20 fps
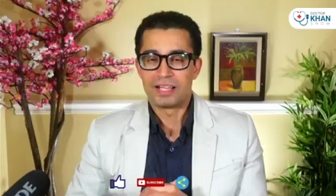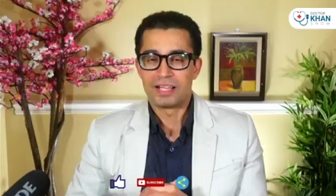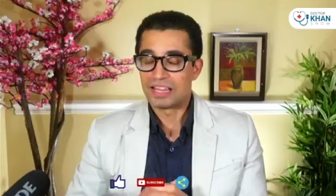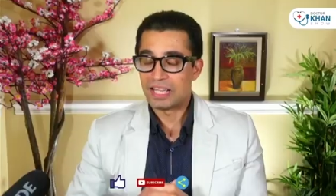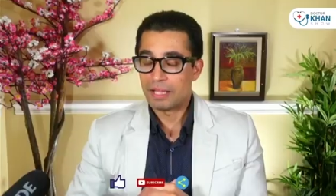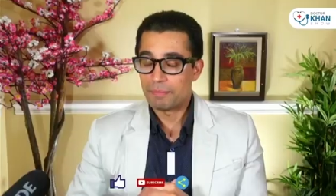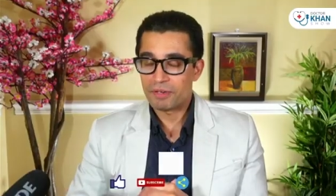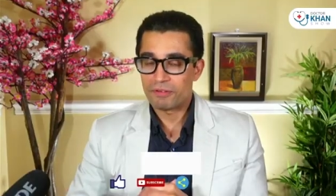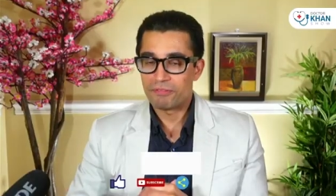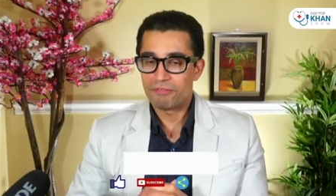
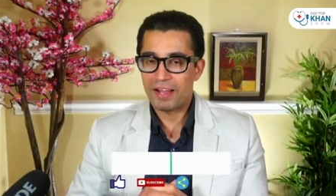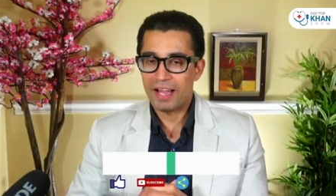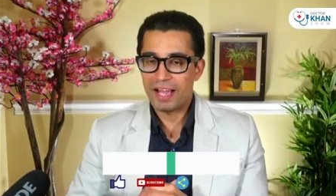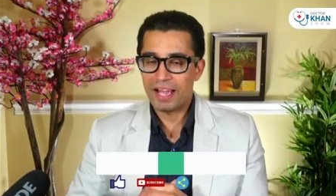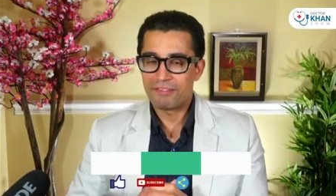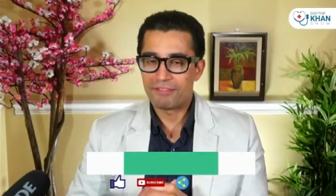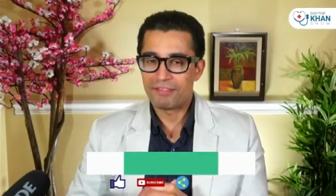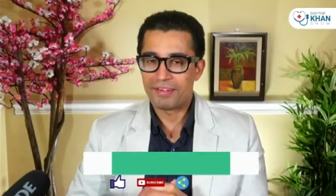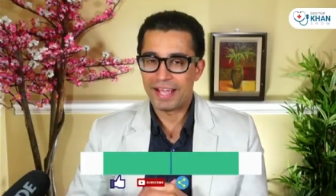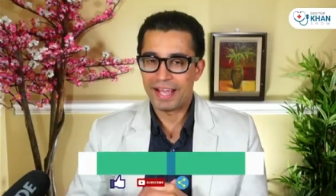Number
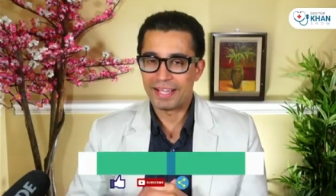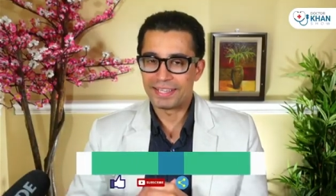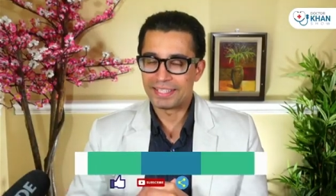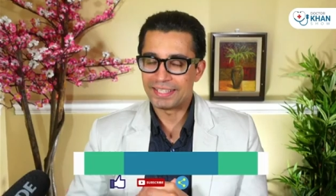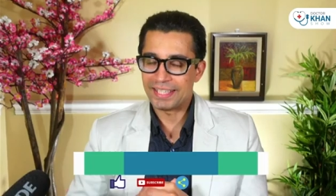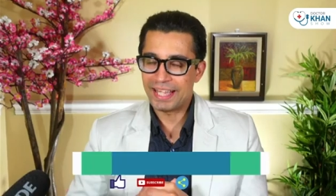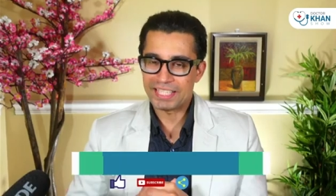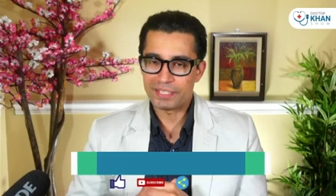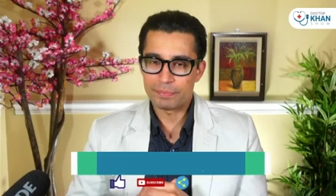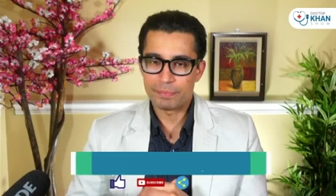5, and the
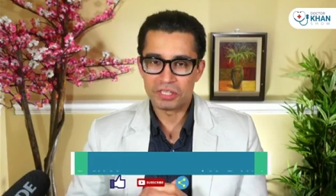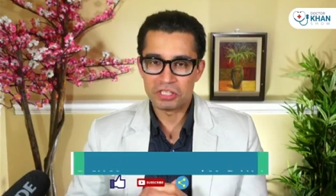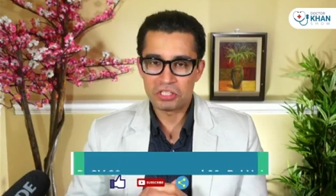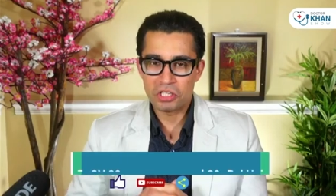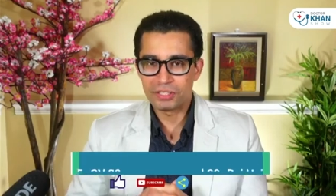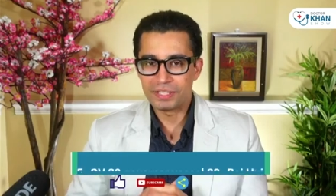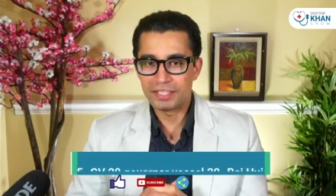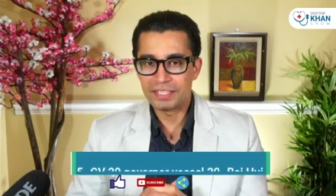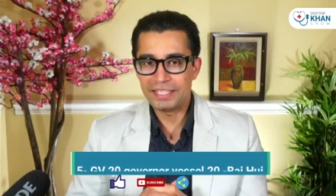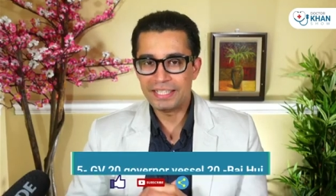last but
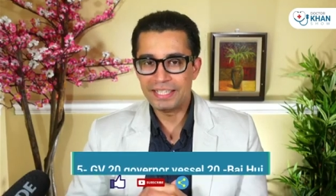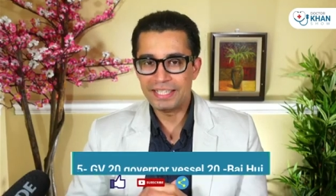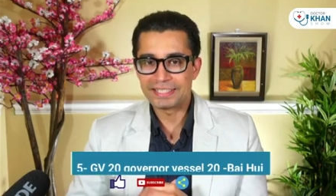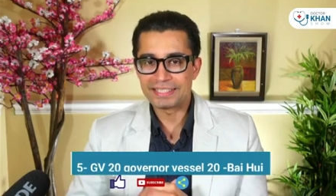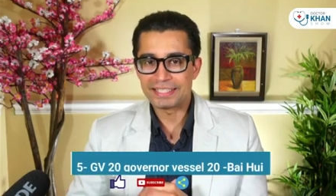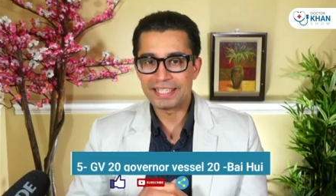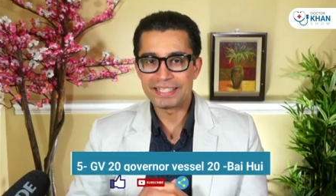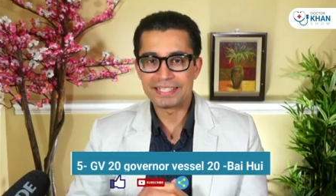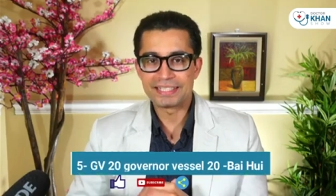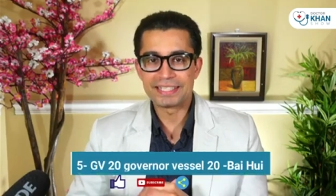not the
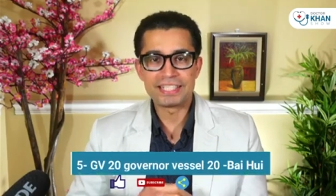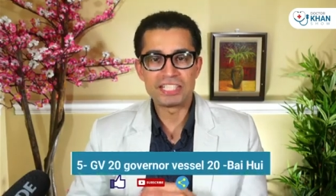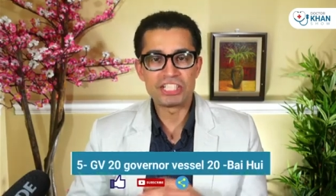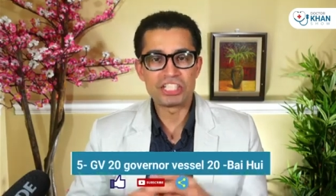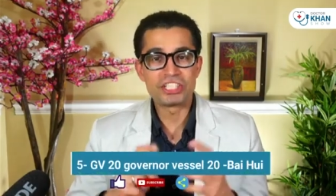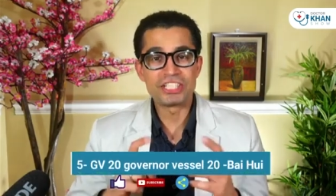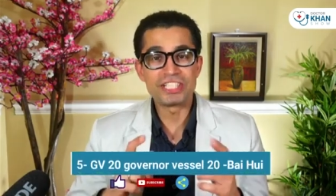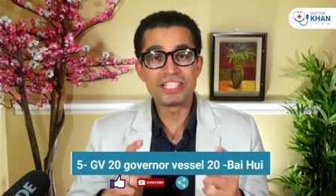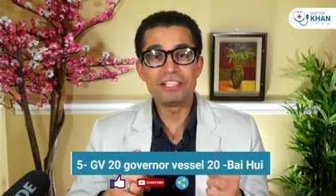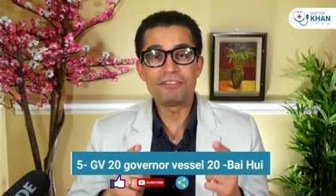least, is the
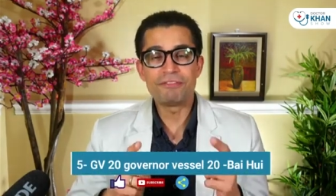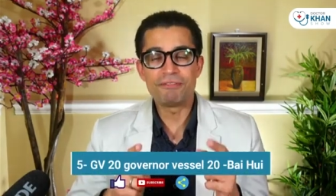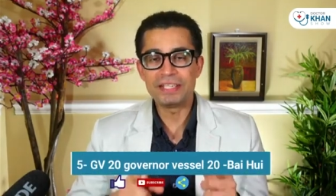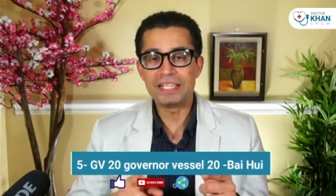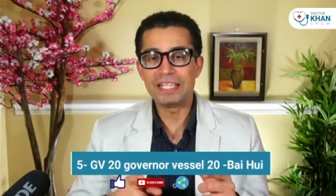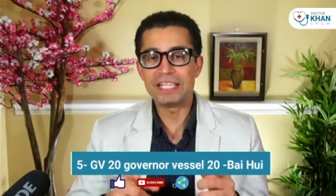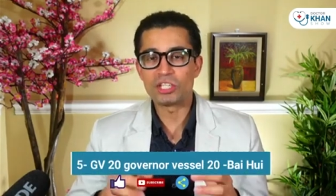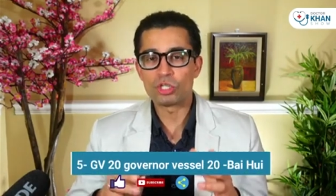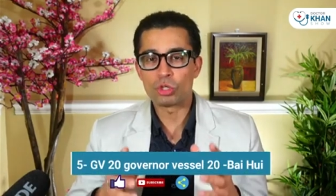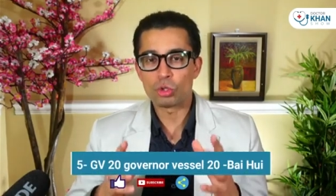
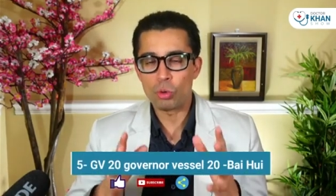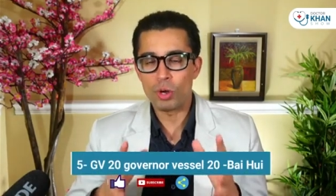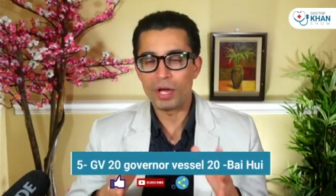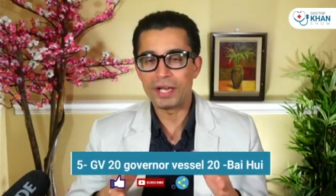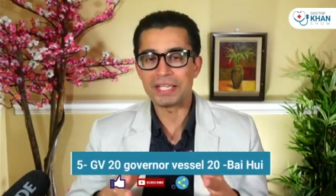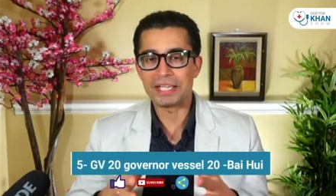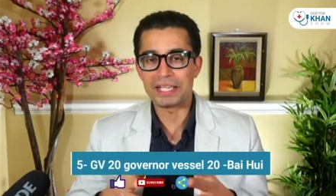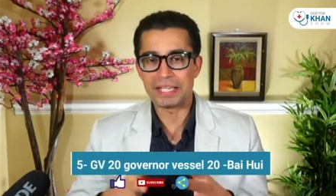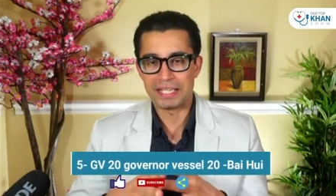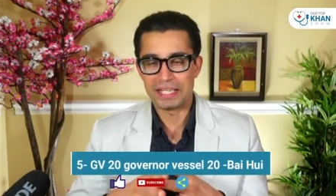
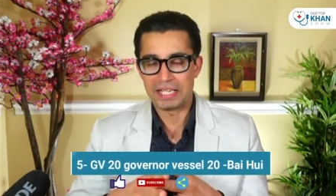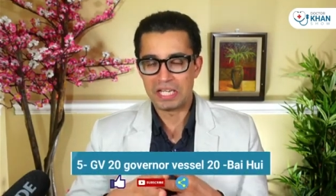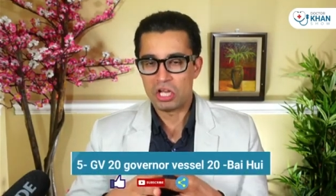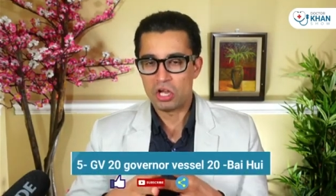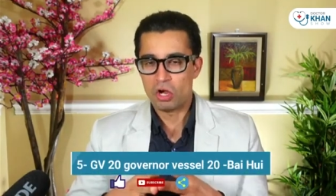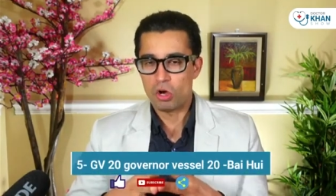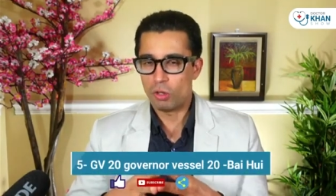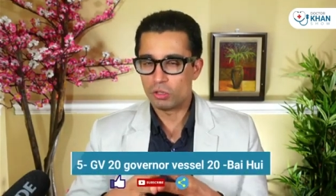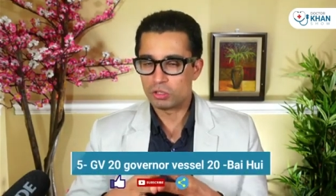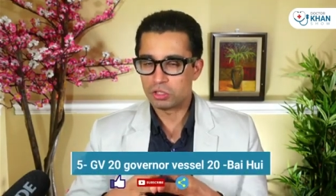GV20,
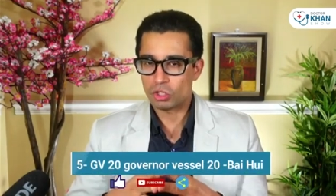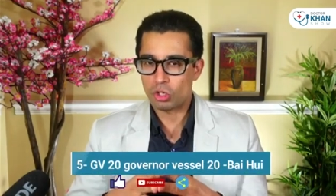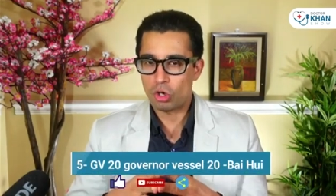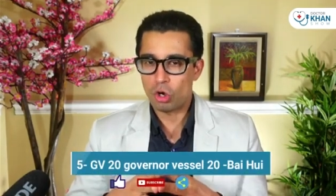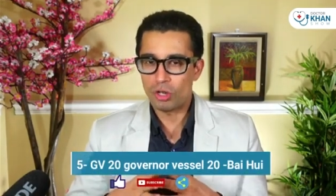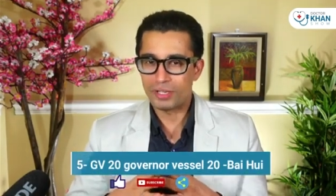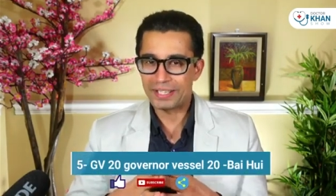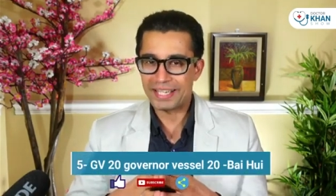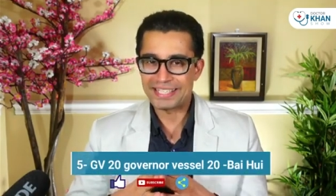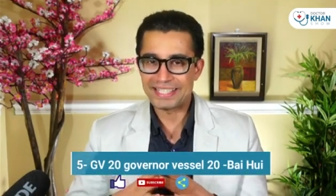also
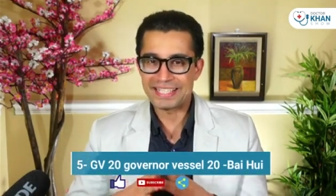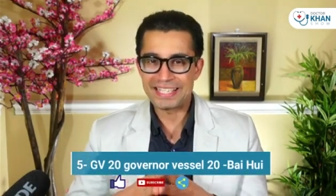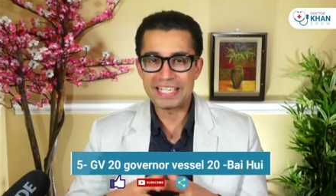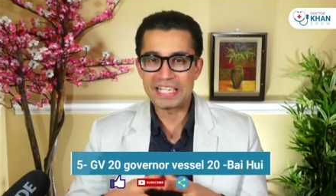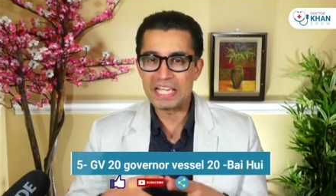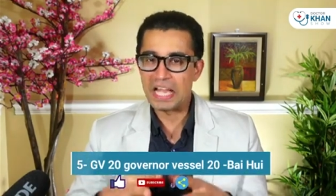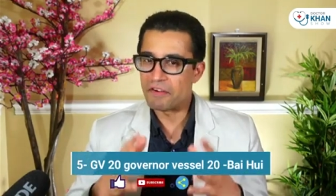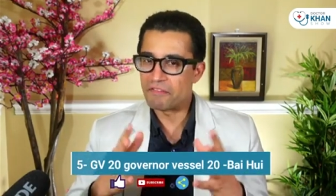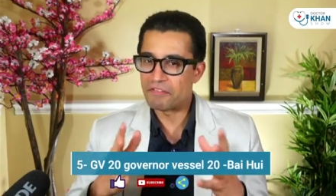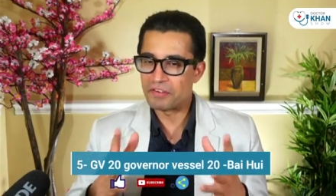called as the
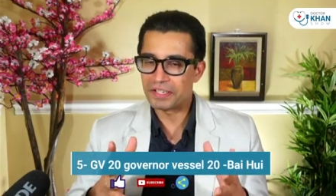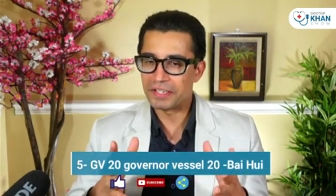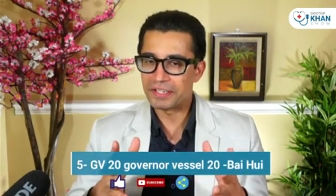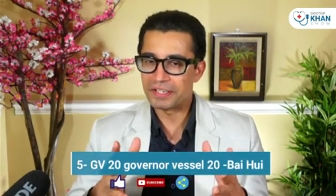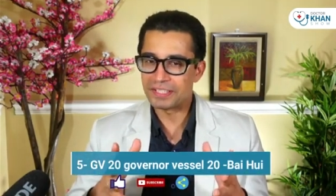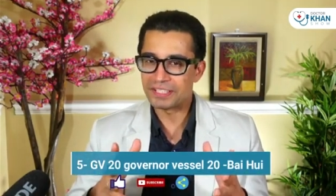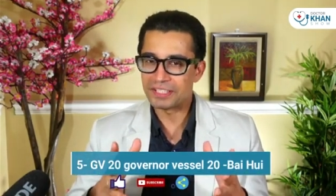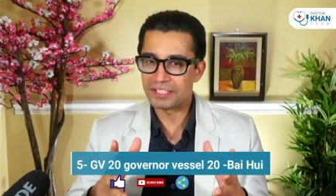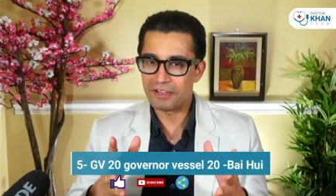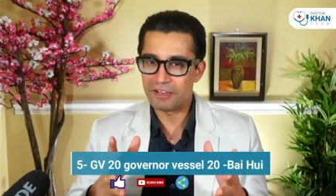
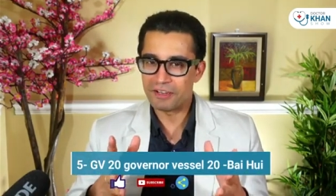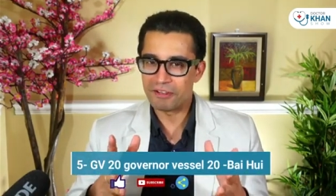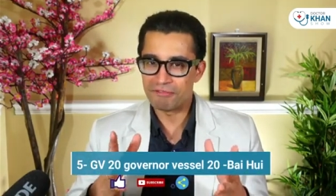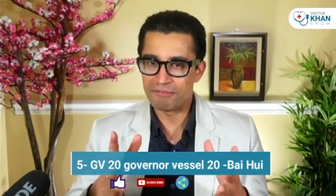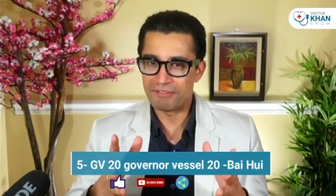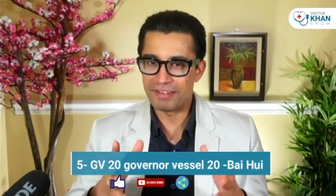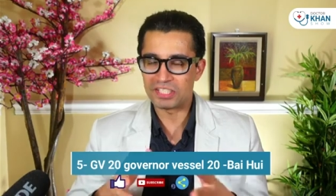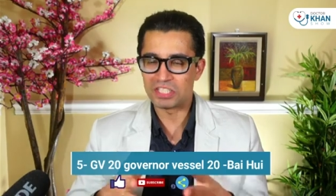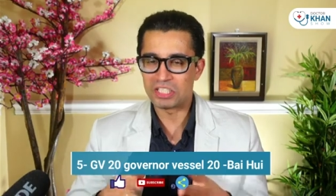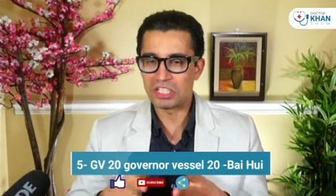Governor's
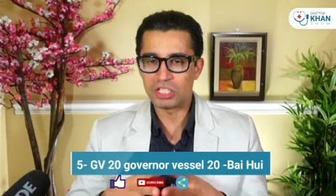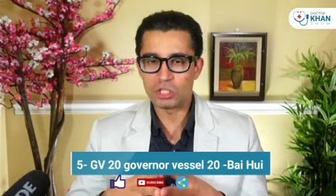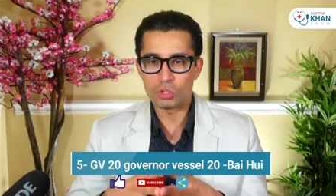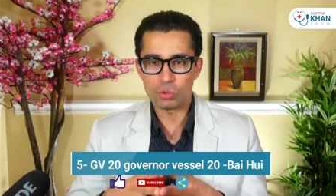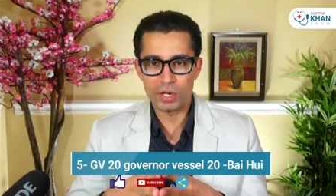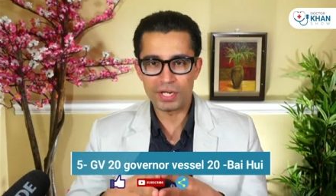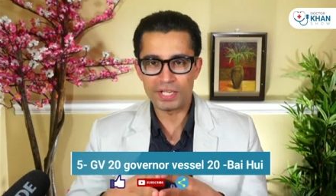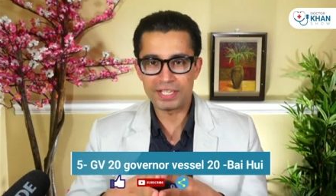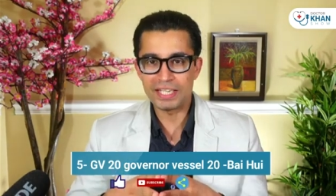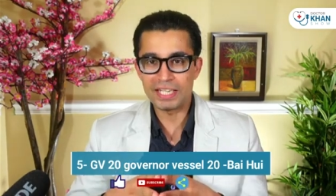Vessel
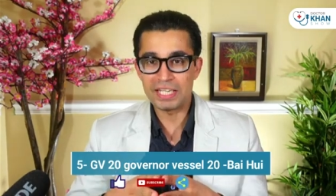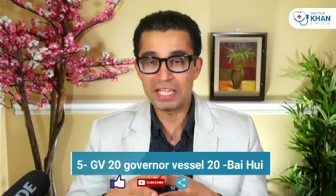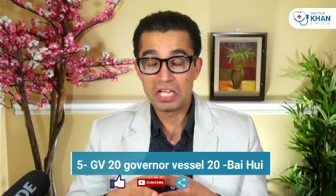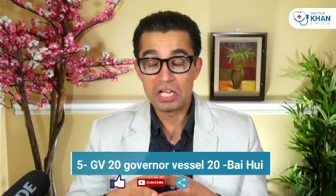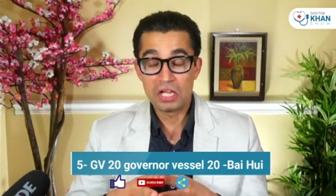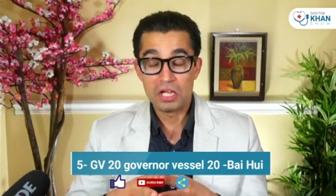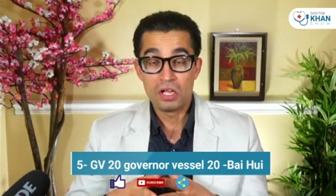20.